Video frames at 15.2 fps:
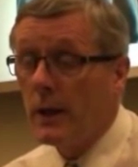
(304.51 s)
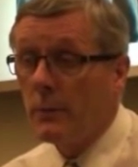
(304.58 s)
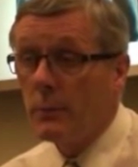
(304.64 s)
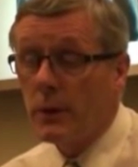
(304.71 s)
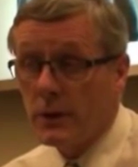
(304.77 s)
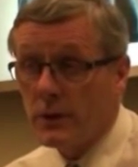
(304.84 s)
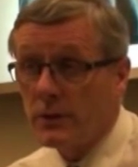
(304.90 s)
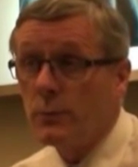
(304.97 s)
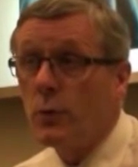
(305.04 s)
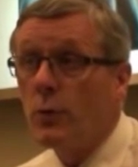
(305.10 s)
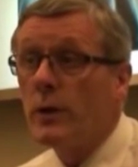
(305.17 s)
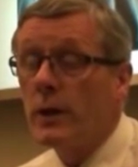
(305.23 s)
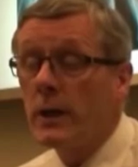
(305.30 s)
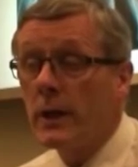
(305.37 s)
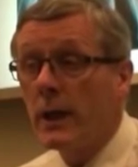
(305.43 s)
because
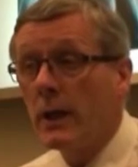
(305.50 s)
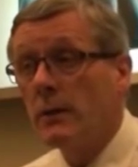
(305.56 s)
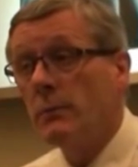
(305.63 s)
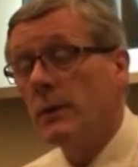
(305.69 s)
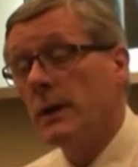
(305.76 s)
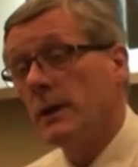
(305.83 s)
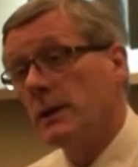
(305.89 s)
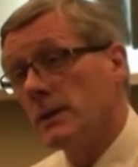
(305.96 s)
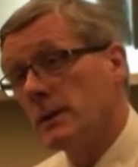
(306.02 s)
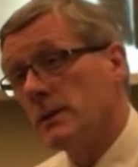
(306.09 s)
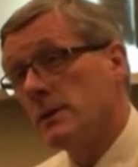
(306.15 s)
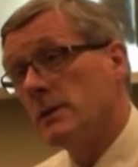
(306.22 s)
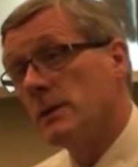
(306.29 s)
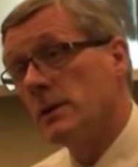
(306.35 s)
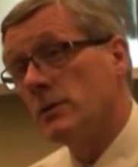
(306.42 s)
smoking can make this
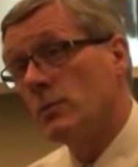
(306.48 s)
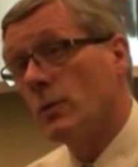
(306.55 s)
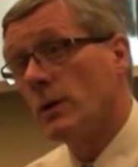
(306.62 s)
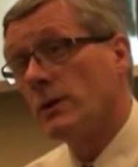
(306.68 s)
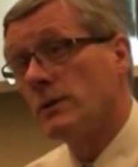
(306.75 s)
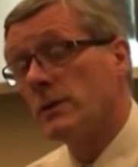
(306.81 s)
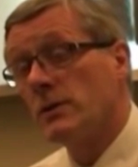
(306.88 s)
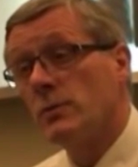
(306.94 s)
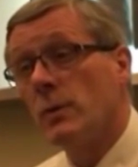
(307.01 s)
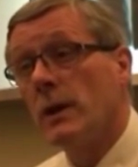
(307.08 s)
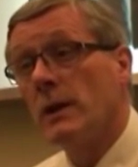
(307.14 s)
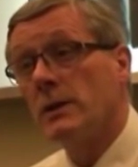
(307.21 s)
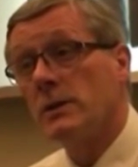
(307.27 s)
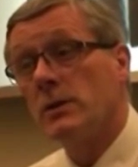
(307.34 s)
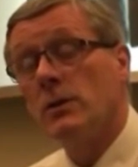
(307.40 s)
disease worse as
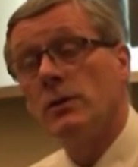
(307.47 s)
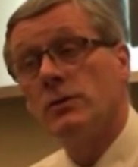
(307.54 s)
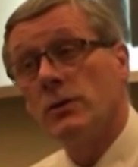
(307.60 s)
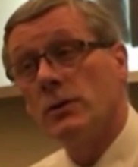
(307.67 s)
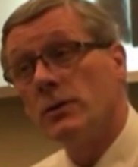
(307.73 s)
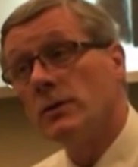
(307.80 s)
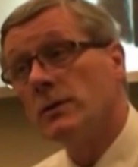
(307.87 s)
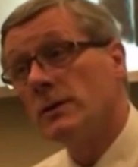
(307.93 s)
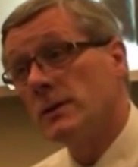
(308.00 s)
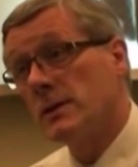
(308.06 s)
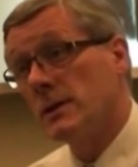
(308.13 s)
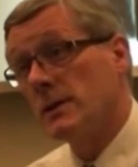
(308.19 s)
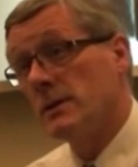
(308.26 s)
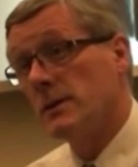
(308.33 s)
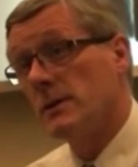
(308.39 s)
well as cause other
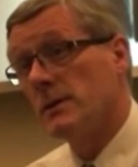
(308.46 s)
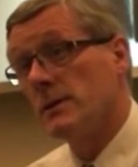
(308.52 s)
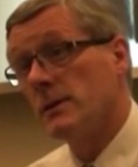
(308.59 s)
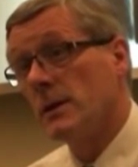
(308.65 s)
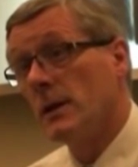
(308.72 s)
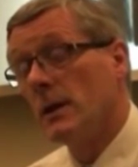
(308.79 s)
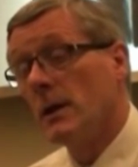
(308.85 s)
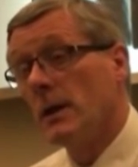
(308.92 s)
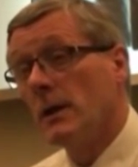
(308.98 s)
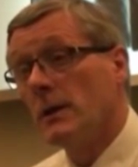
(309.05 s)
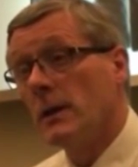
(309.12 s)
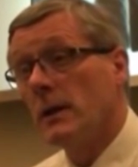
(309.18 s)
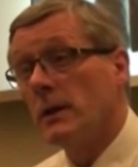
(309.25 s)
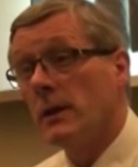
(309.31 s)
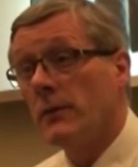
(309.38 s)
diseases
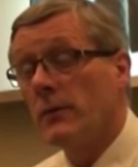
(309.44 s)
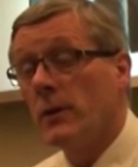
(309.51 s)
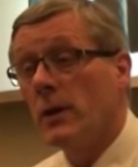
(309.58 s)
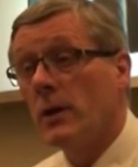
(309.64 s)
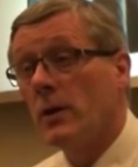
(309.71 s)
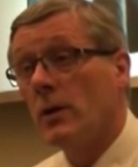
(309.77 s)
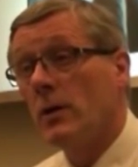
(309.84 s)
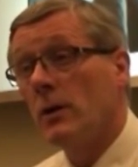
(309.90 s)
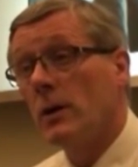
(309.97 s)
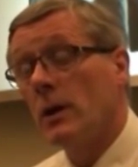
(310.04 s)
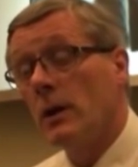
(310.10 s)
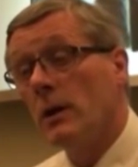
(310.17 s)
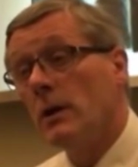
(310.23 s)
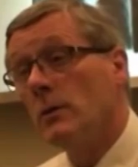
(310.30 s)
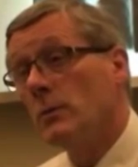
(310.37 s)
that, if they occur
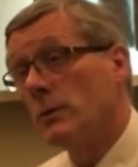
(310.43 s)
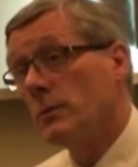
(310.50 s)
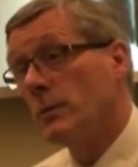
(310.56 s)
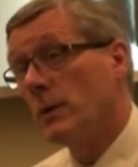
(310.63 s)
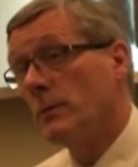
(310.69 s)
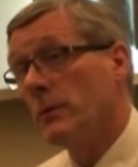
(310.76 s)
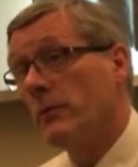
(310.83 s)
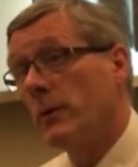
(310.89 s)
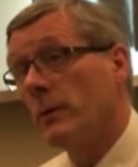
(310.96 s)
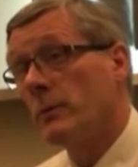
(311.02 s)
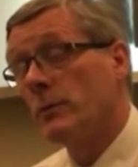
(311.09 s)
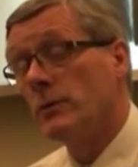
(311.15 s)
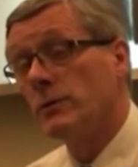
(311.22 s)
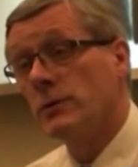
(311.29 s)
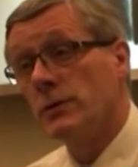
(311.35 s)
along with pulmonary
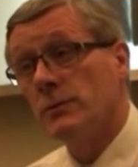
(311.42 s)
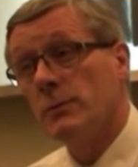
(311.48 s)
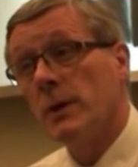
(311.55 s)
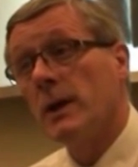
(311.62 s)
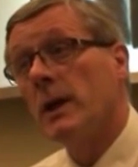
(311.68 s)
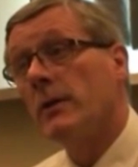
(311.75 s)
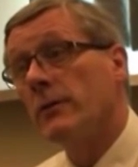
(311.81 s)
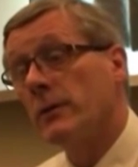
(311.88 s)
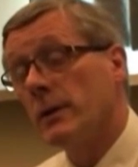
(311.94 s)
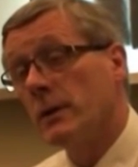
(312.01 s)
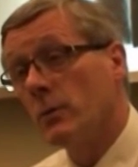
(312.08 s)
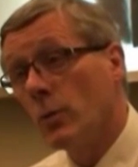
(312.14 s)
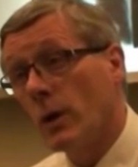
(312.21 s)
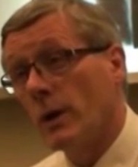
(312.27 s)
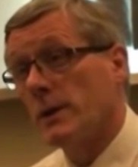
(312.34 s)
fibrosis, make
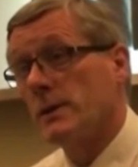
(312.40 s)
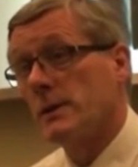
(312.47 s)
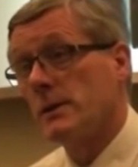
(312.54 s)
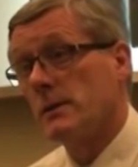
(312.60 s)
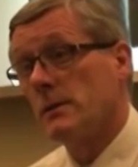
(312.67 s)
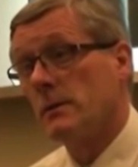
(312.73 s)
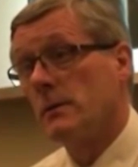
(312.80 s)
everything worse.